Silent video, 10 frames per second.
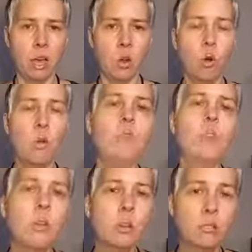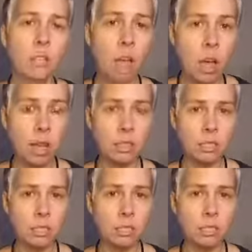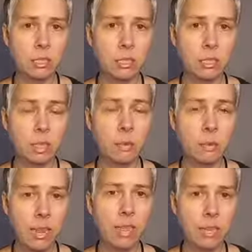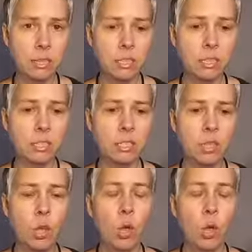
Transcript: an overload of toxins in many cases